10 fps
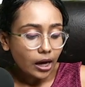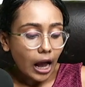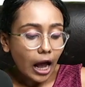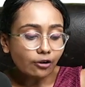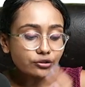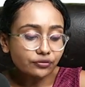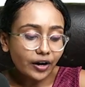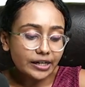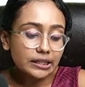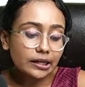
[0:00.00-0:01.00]
How to
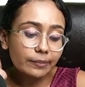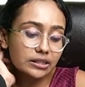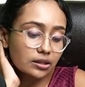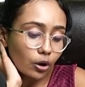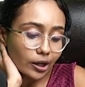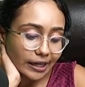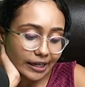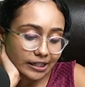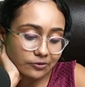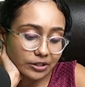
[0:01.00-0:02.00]
find the limiting molar
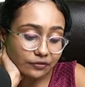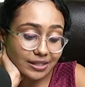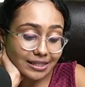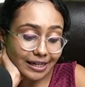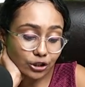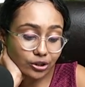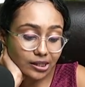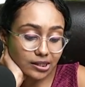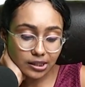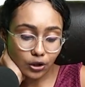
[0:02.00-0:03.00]
conductivity of
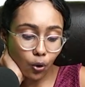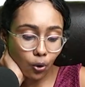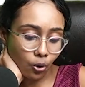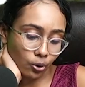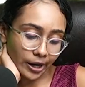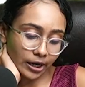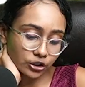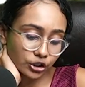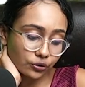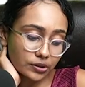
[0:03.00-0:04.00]

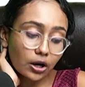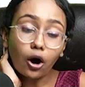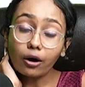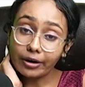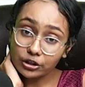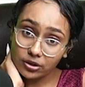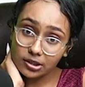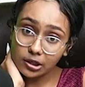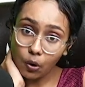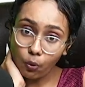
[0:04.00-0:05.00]
CH3COOH using
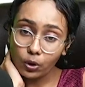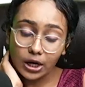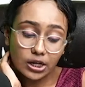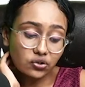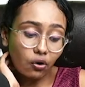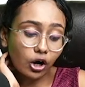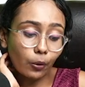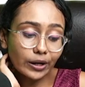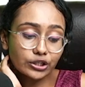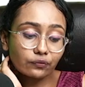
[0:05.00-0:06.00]
Kohlrausch's law. So a
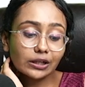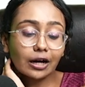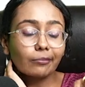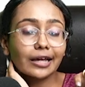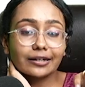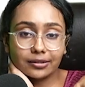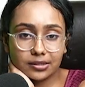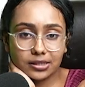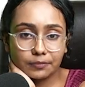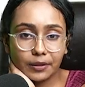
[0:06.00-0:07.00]
question will come like
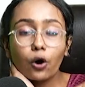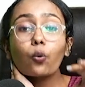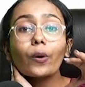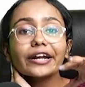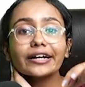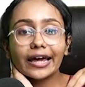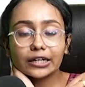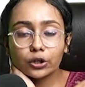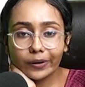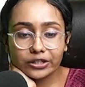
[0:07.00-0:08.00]
this. A very
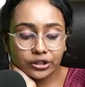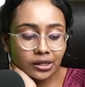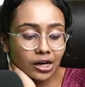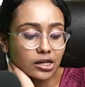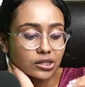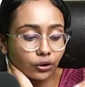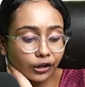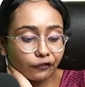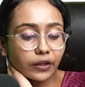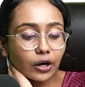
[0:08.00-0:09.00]
direct question. So
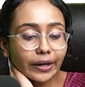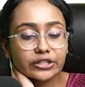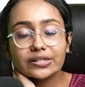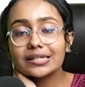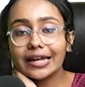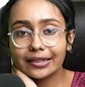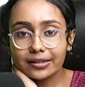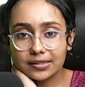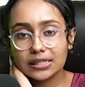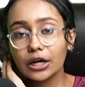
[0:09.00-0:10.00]
if the question is like
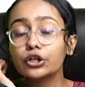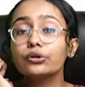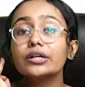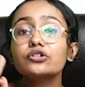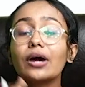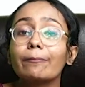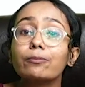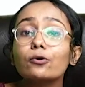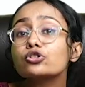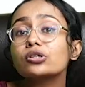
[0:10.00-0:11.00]
this, you need to
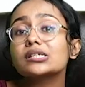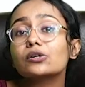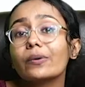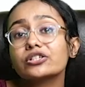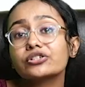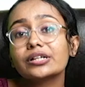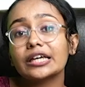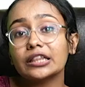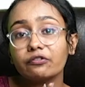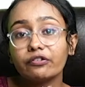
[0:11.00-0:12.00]
approach this question
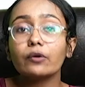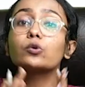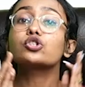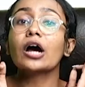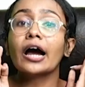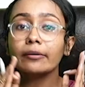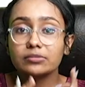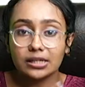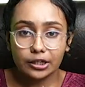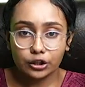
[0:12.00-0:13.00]
in the way which I am
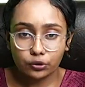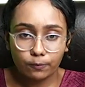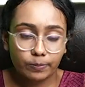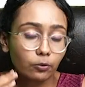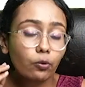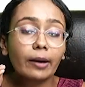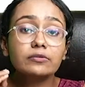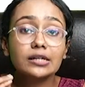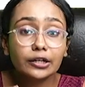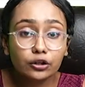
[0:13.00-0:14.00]
telling you.
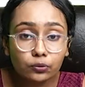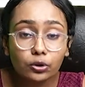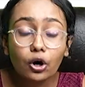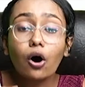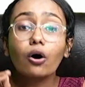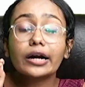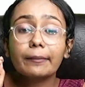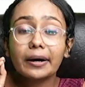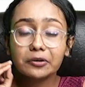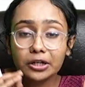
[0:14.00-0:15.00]
Or I'm
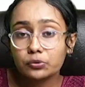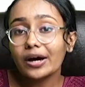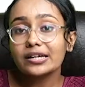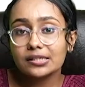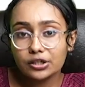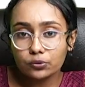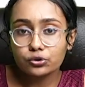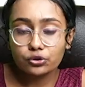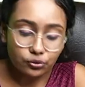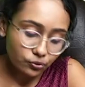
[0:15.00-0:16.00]
advising you
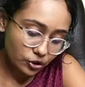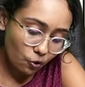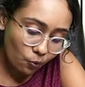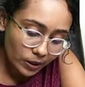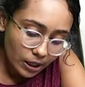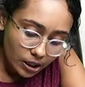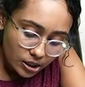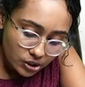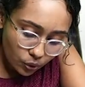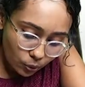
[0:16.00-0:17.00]
to do so.
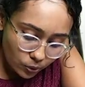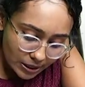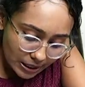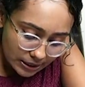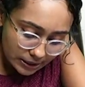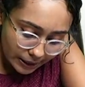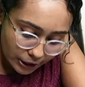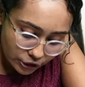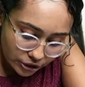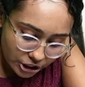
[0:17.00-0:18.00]
So
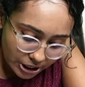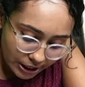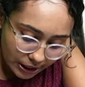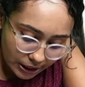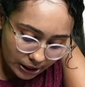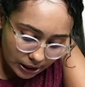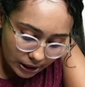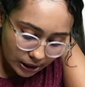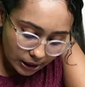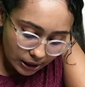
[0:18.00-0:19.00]

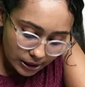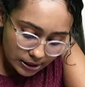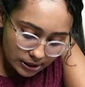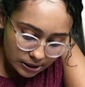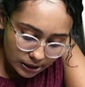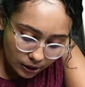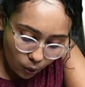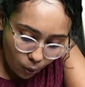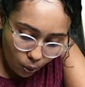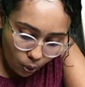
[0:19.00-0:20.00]

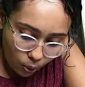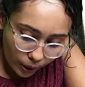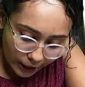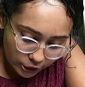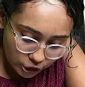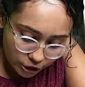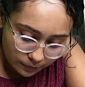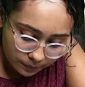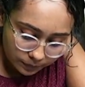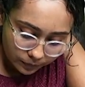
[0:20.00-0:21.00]
CH3COOH
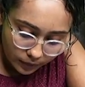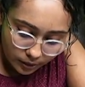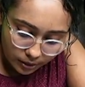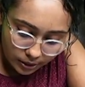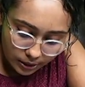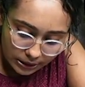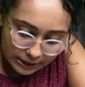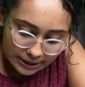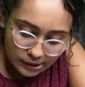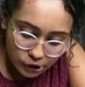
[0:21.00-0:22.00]

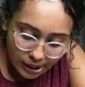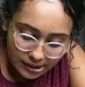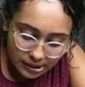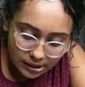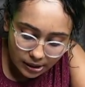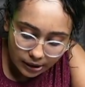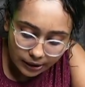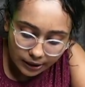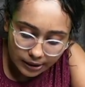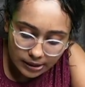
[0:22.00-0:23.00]
is just
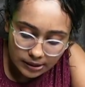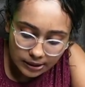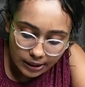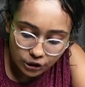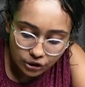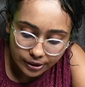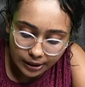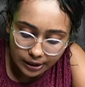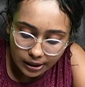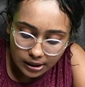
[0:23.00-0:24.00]
the
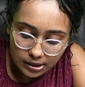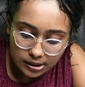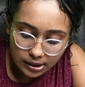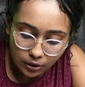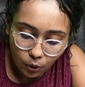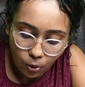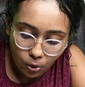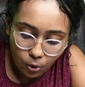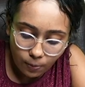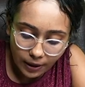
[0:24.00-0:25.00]

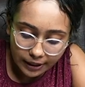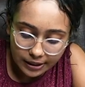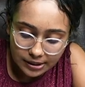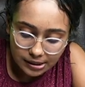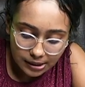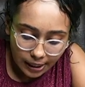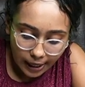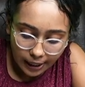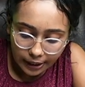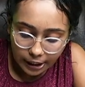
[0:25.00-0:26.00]
CH3COO minus
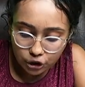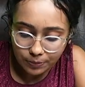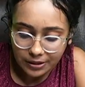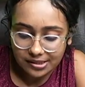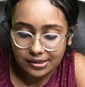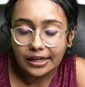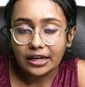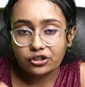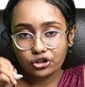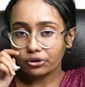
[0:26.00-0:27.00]
and H plus, the
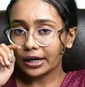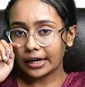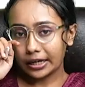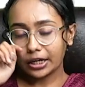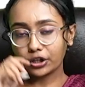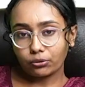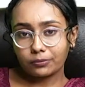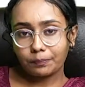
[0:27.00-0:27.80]
cation and anion.